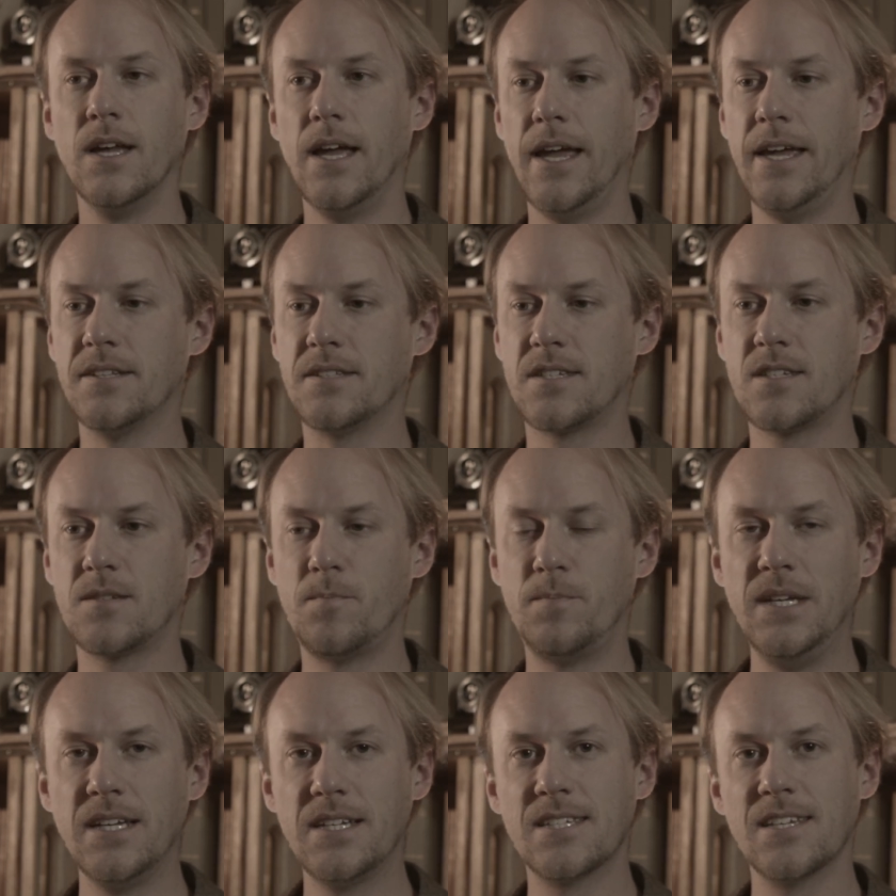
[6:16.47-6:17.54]
It
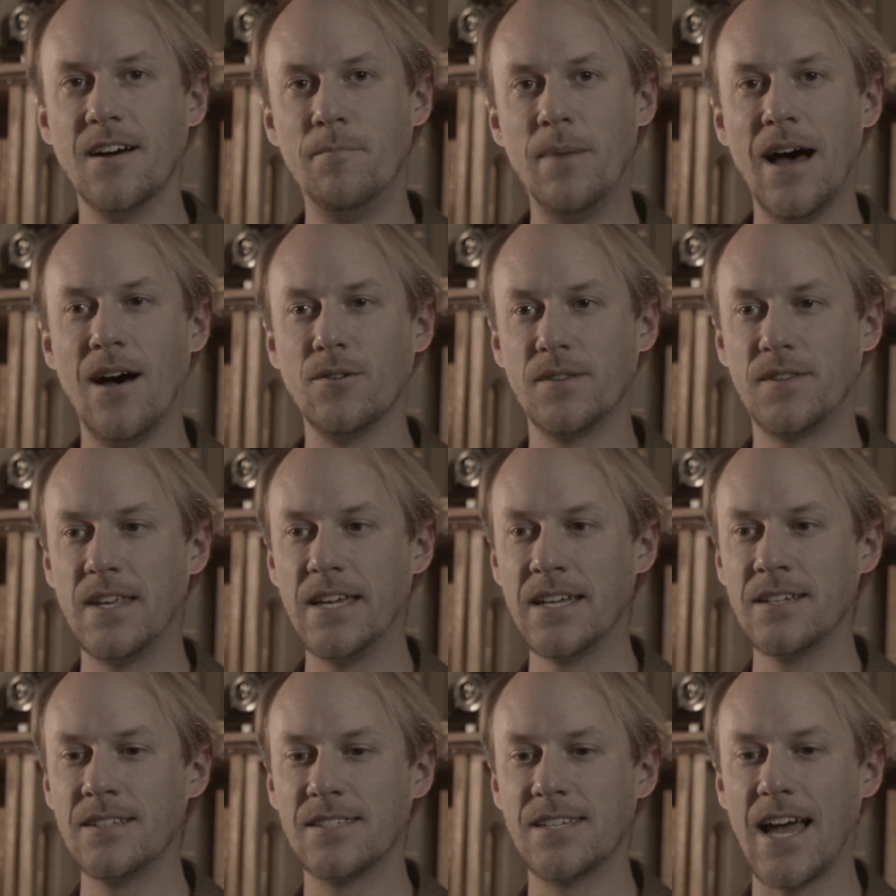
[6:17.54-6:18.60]
speaks about
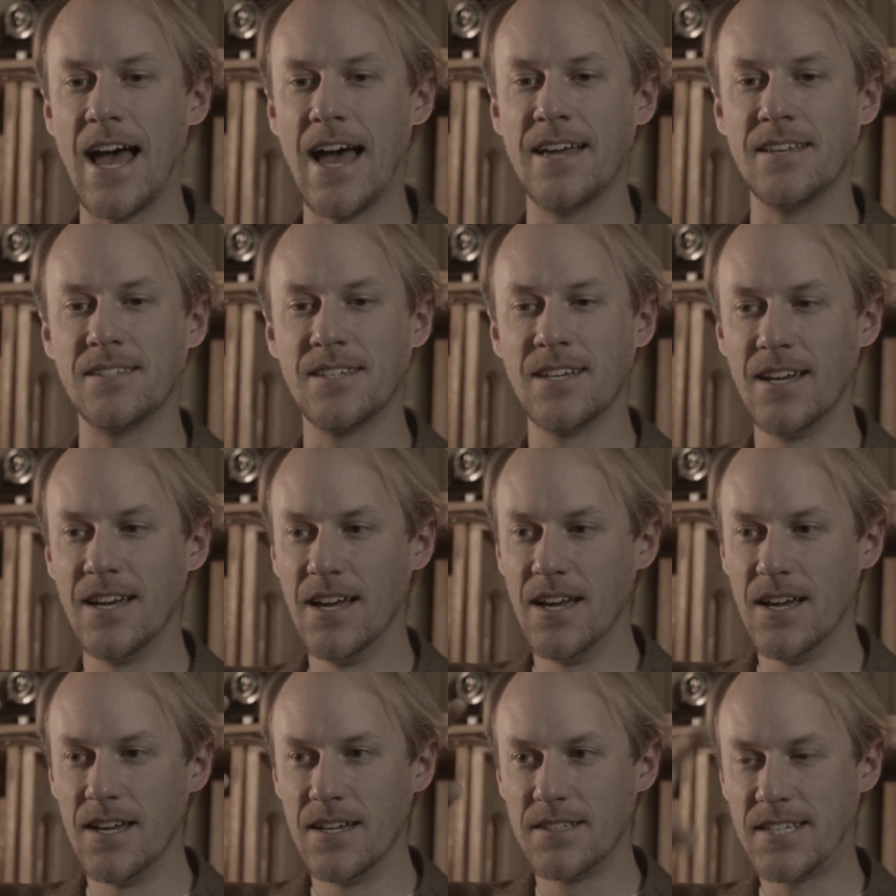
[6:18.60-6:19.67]
things as
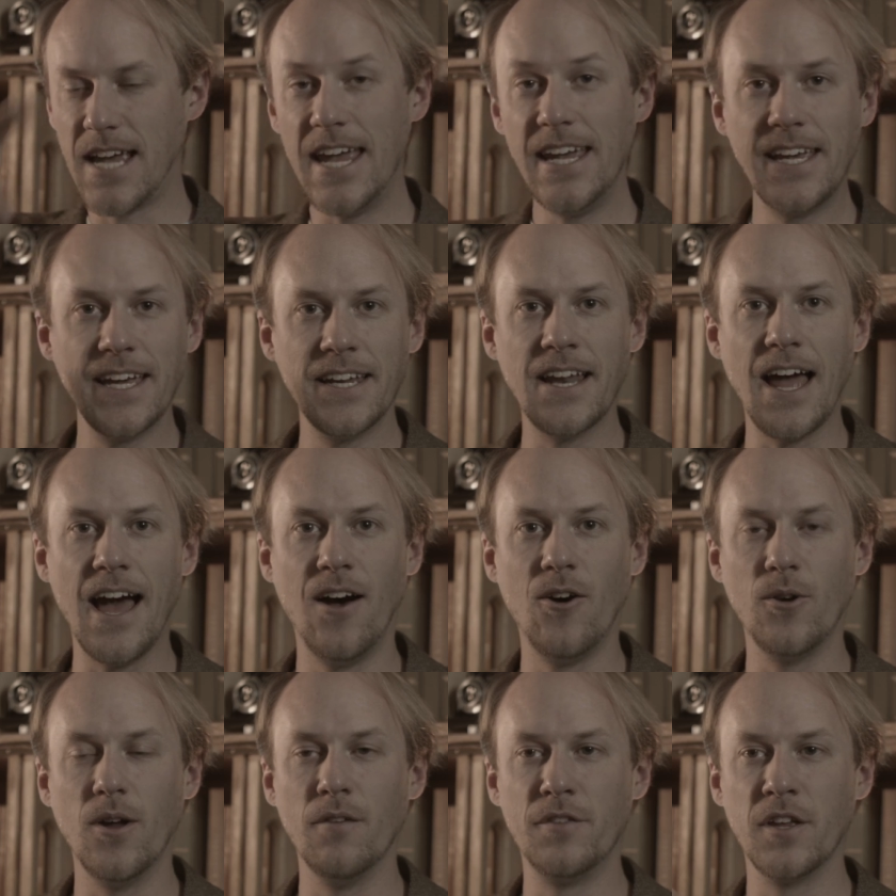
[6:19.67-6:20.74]
taken
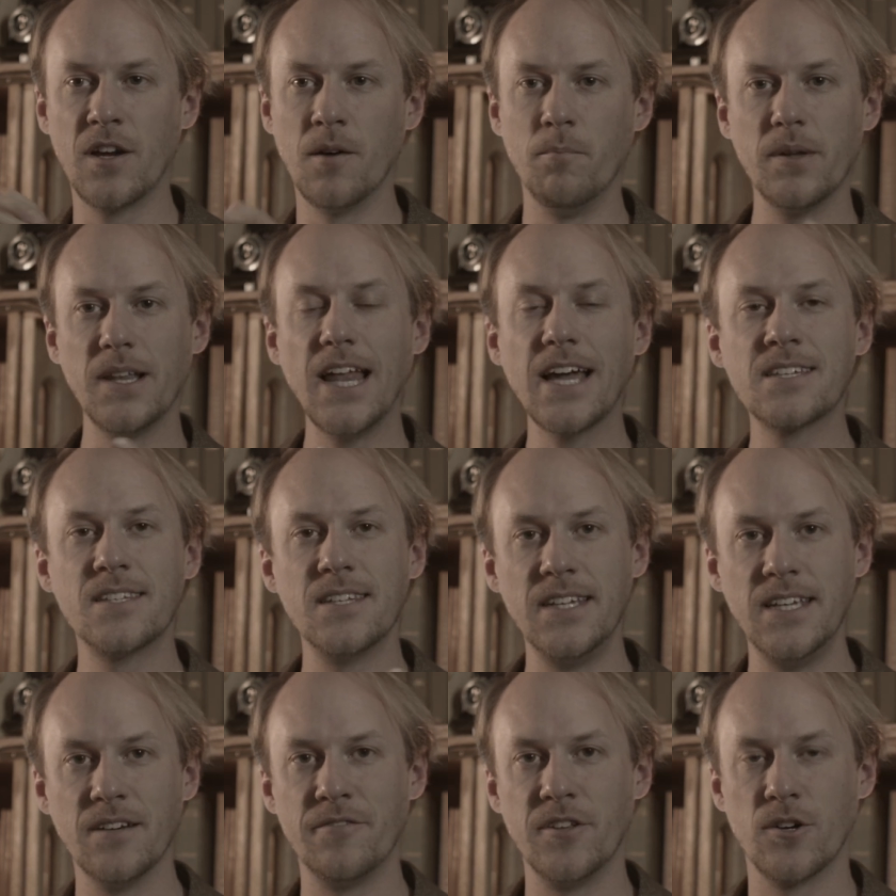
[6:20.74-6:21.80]
out of the
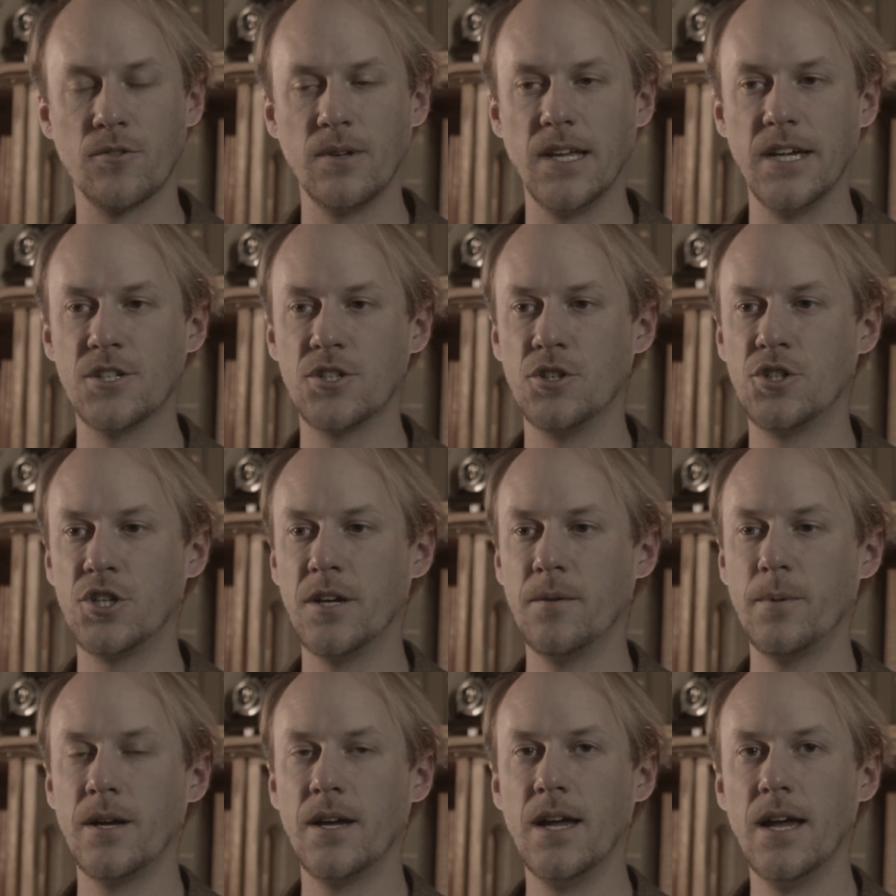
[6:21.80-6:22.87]
complexity of their relationship